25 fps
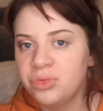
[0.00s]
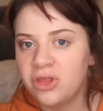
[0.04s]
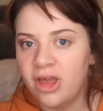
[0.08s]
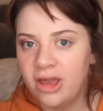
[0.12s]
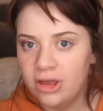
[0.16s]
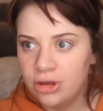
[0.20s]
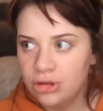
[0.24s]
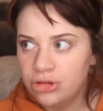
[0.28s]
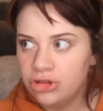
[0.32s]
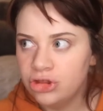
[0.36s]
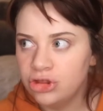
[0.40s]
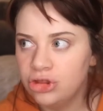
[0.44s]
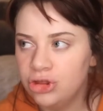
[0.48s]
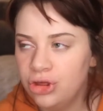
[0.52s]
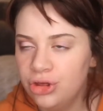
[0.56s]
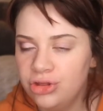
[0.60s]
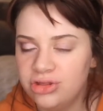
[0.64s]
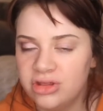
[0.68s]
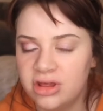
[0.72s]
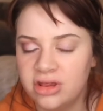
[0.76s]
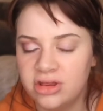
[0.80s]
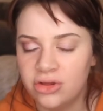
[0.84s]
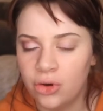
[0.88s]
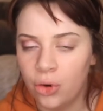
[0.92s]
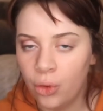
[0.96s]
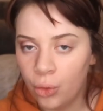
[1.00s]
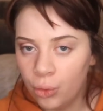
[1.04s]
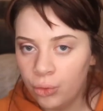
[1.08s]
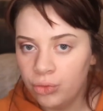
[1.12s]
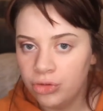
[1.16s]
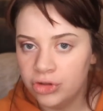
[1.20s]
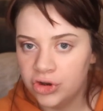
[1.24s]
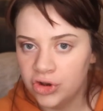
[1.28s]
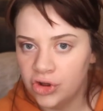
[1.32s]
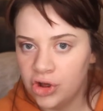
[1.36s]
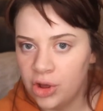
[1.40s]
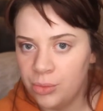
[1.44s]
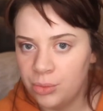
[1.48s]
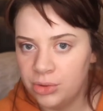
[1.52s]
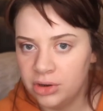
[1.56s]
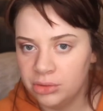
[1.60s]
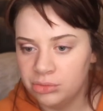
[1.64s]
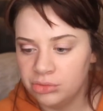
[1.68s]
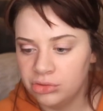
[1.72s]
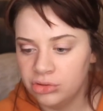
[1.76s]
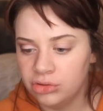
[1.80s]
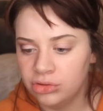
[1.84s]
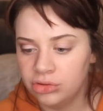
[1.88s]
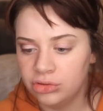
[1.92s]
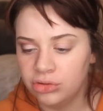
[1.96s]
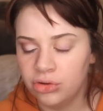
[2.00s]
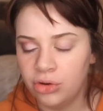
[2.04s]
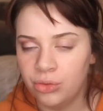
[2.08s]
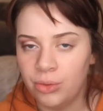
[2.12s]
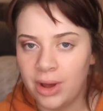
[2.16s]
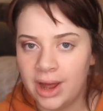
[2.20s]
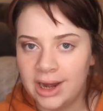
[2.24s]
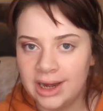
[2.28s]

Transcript: I used to use this all the time when I was at school,